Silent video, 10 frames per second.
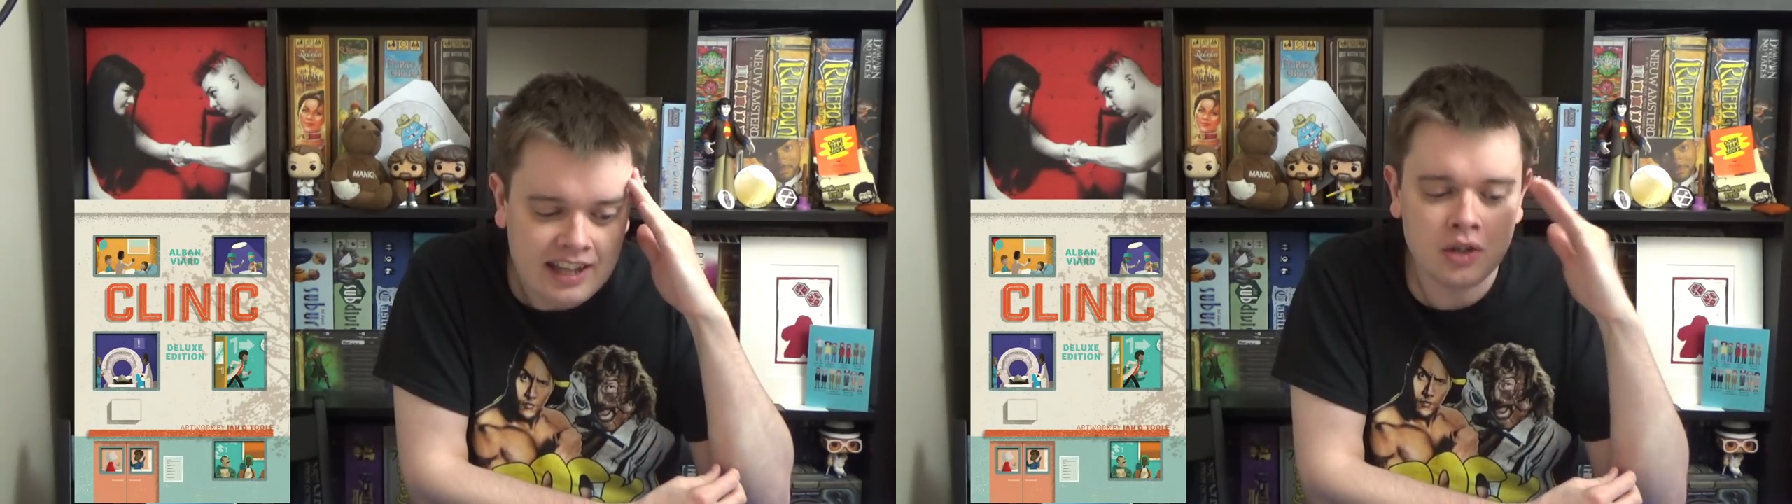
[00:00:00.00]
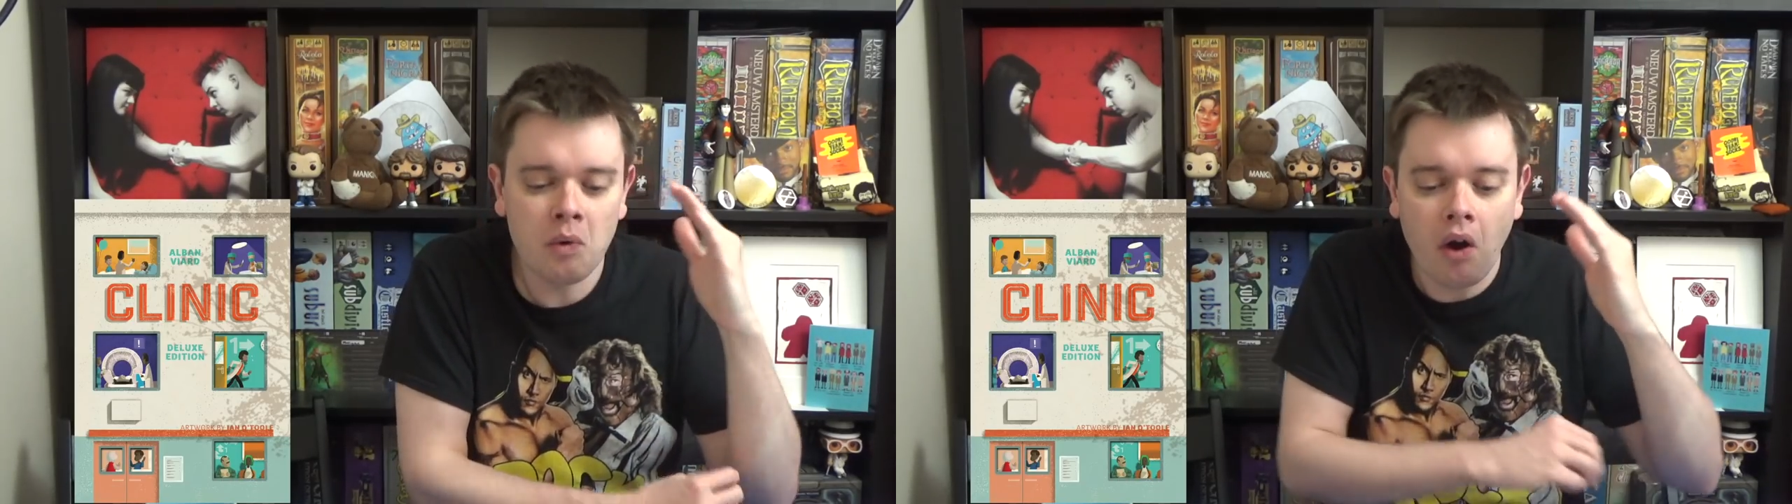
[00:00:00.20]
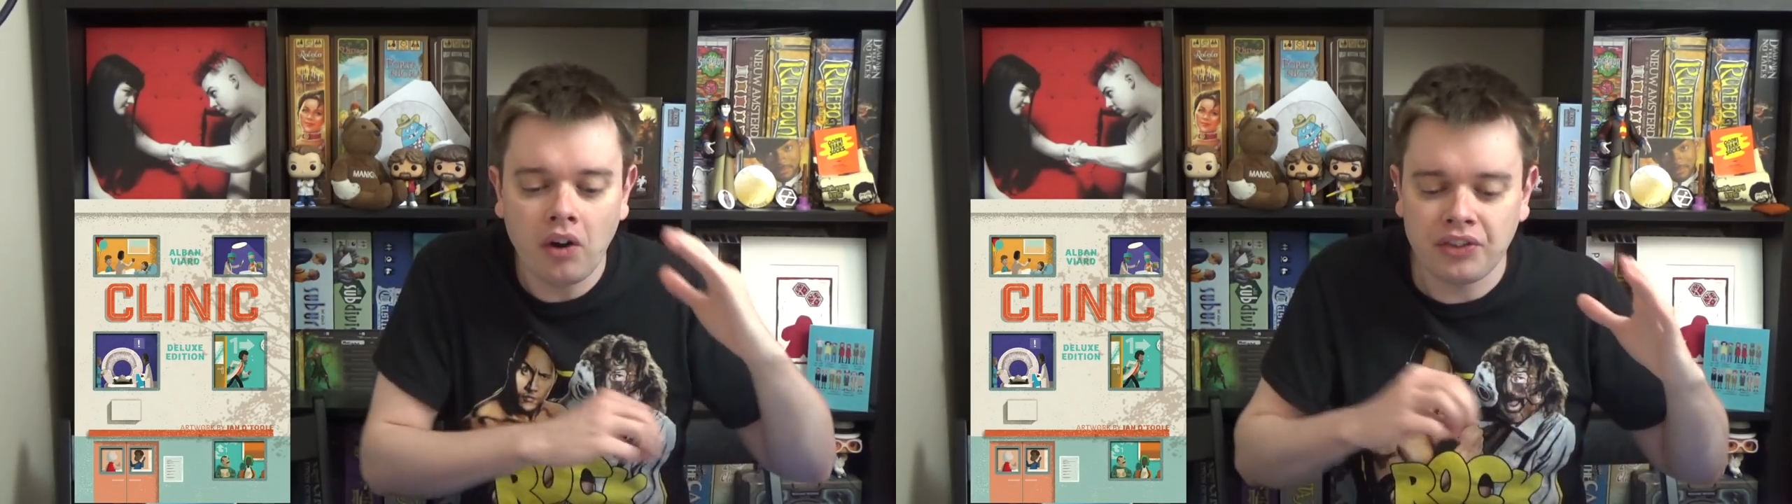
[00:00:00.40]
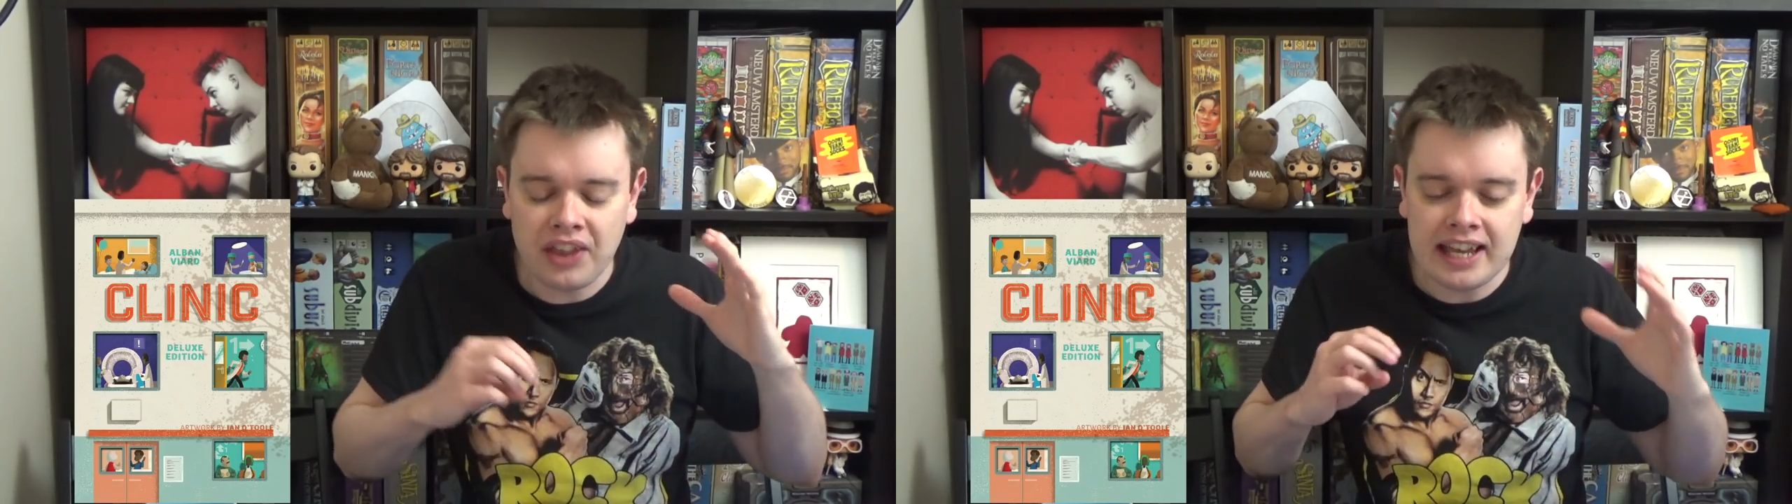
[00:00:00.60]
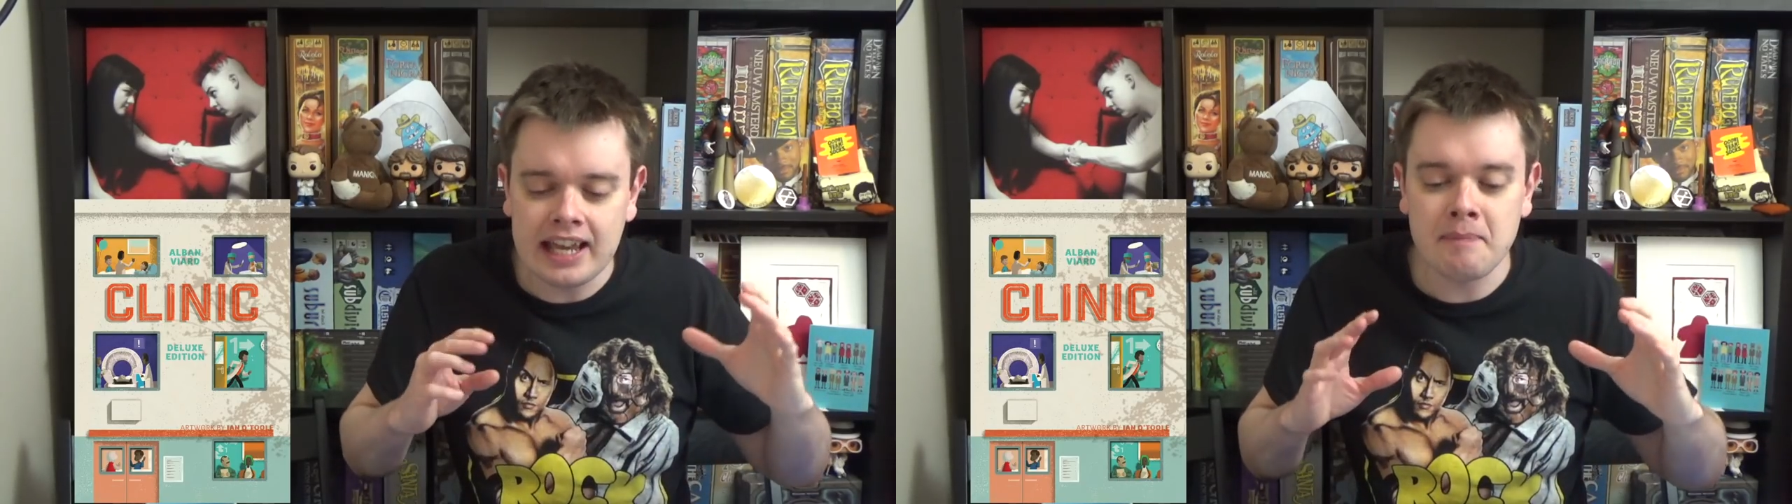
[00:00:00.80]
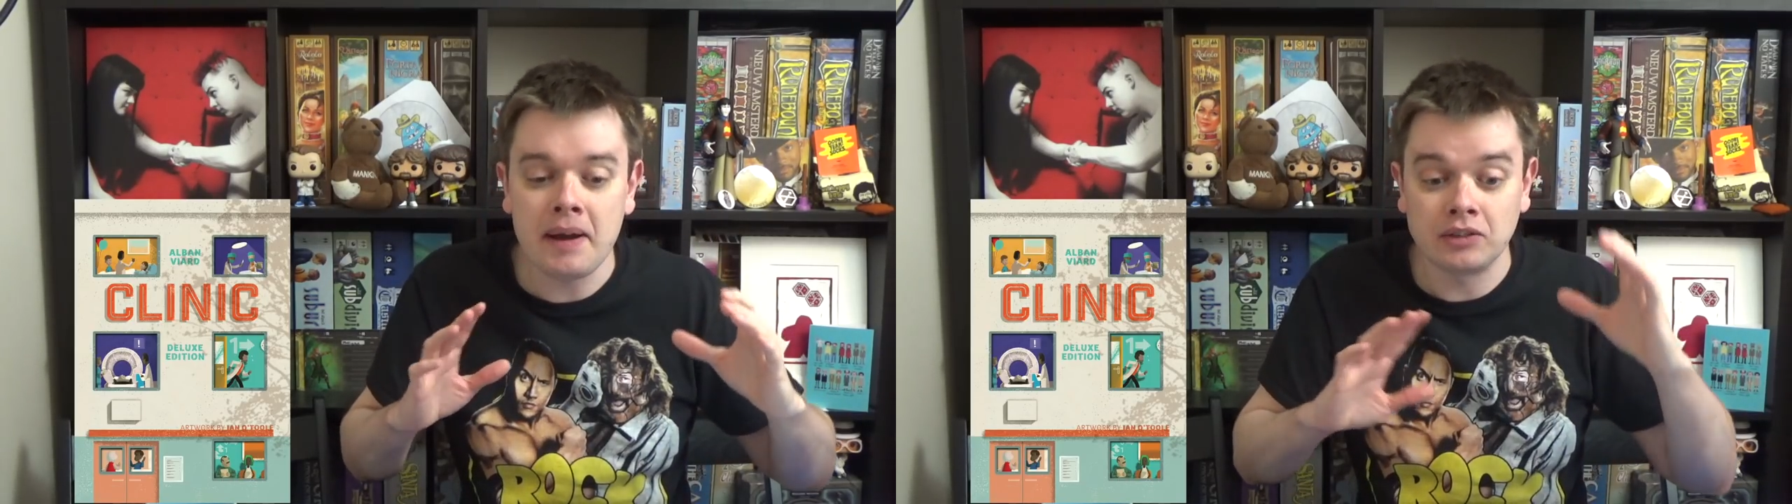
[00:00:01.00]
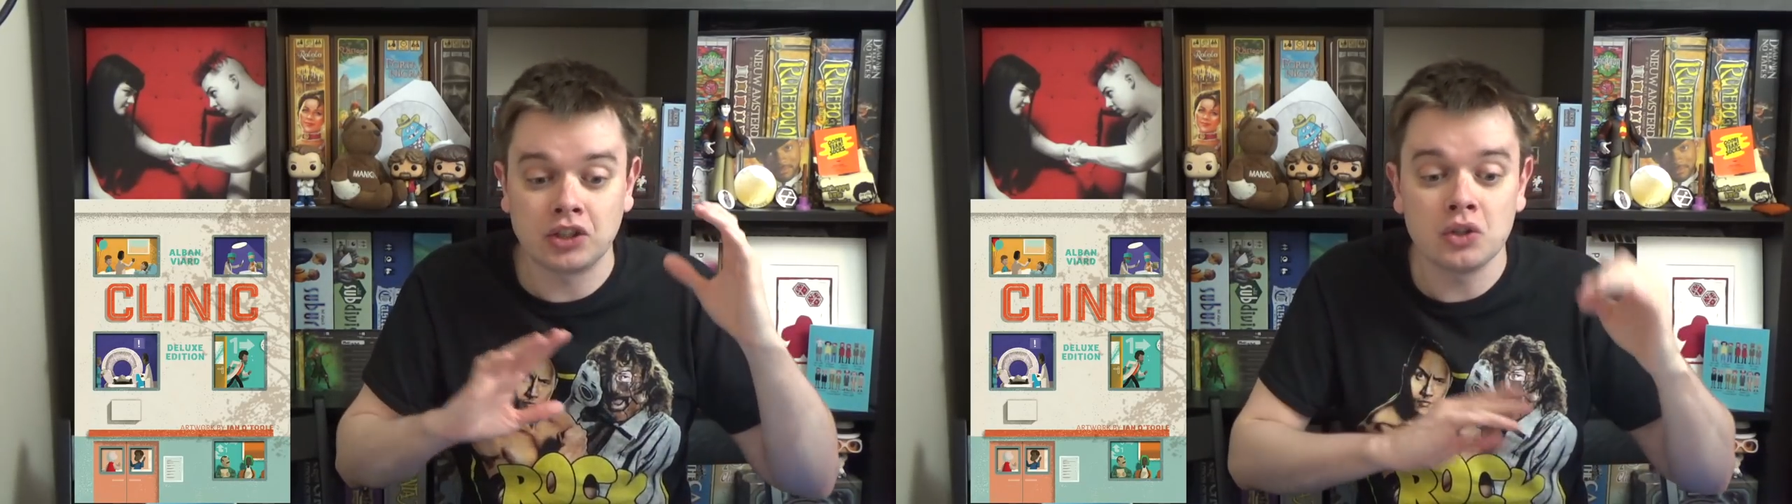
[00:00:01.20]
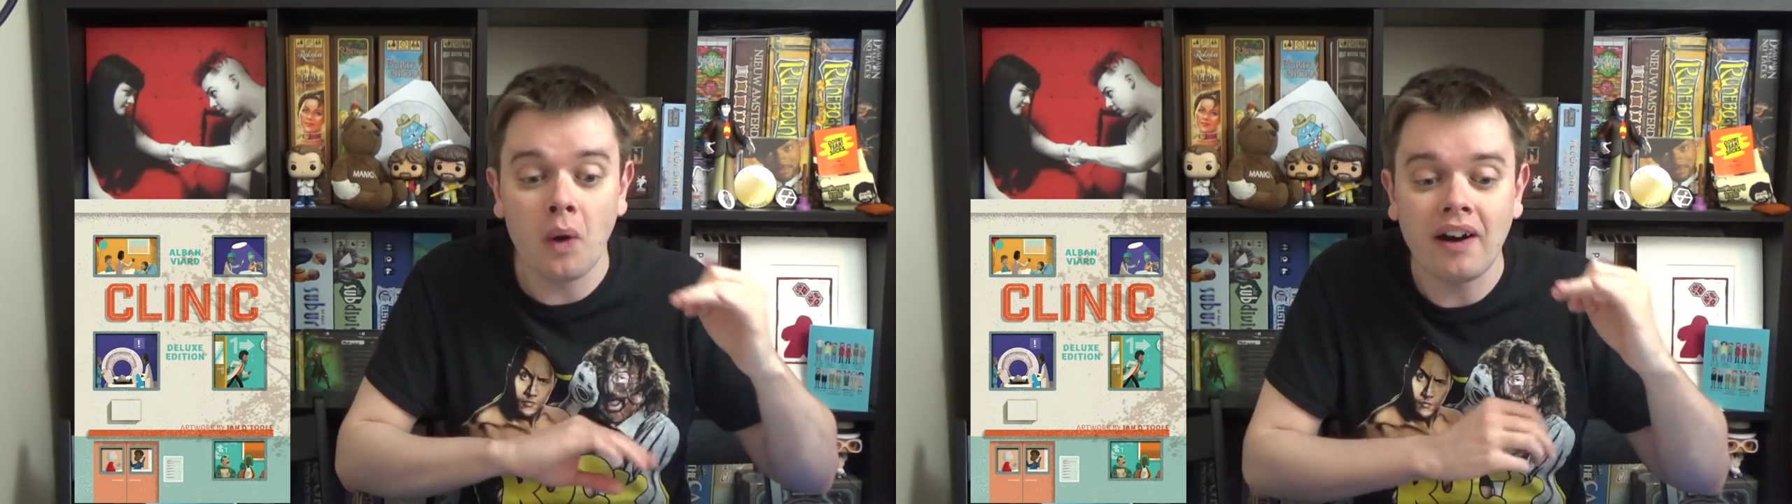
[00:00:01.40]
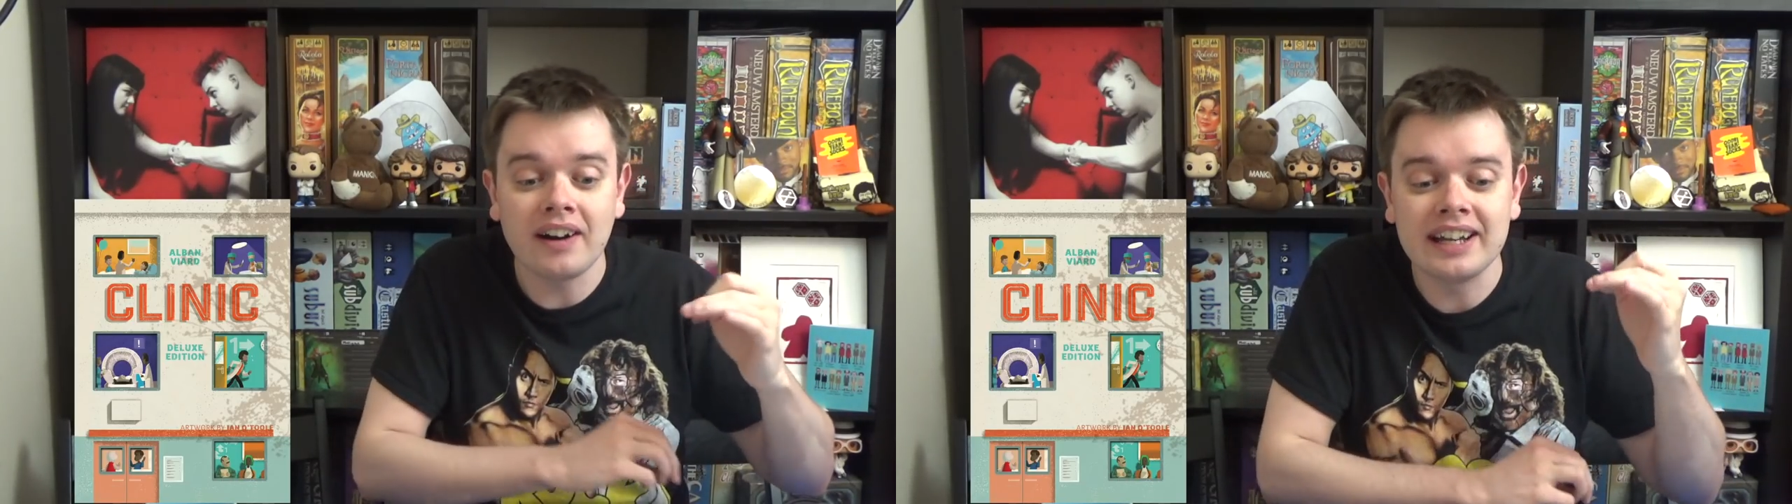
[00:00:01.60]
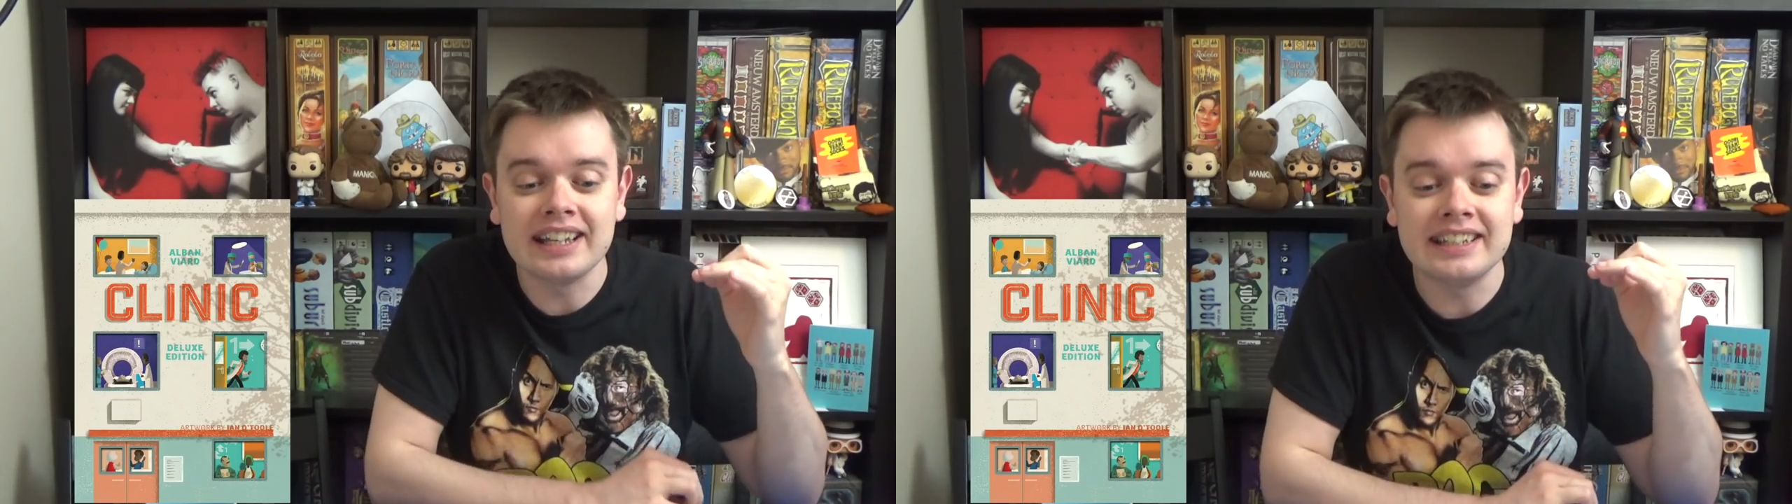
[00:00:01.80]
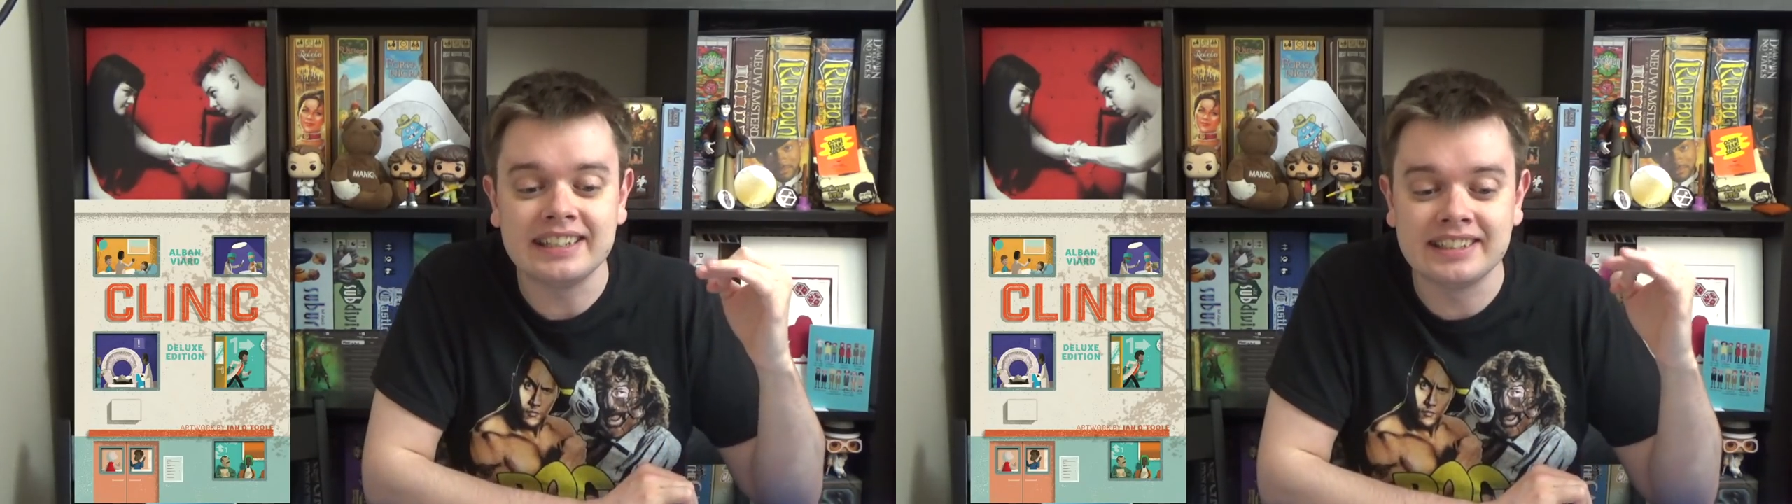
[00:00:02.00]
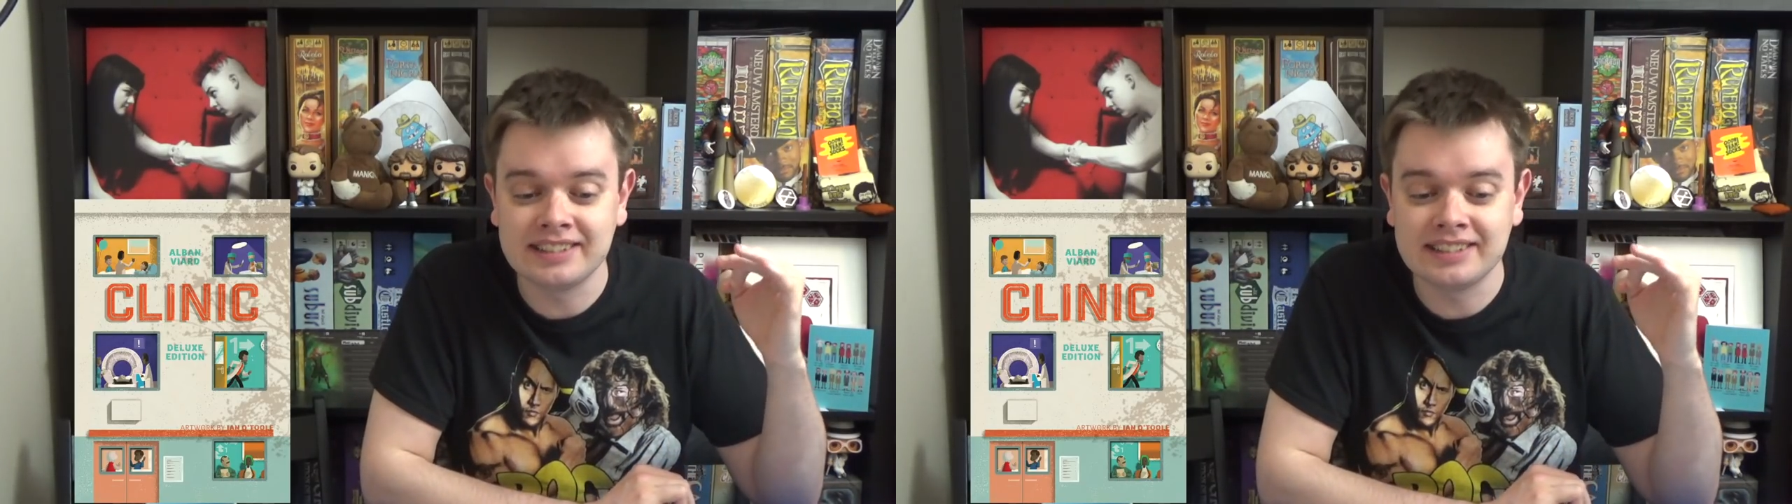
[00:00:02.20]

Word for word: you are thinking about, do I,